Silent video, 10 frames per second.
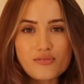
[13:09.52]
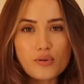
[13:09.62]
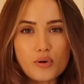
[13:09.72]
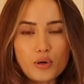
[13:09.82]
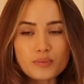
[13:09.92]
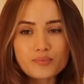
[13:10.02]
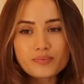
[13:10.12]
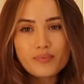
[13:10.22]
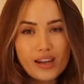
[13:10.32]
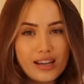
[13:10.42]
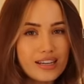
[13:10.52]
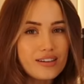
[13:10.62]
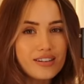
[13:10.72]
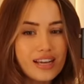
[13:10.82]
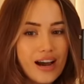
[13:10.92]
for an
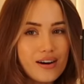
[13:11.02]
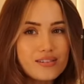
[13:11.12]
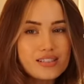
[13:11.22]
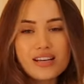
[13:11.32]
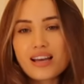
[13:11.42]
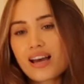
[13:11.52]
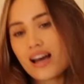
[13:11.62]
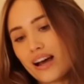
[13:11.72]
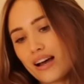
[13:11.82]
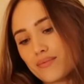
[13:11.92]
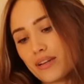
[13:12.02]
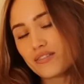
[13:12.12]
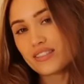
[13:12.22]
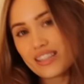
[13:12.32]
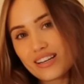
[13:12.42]
evening out, like
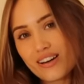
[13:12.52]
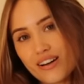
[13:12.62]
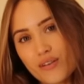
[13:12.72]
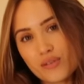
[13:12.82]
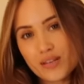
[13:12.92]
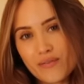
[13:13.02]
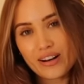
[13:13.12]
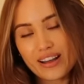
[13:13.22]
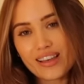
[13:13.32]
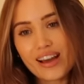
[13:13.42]
for dinner or something like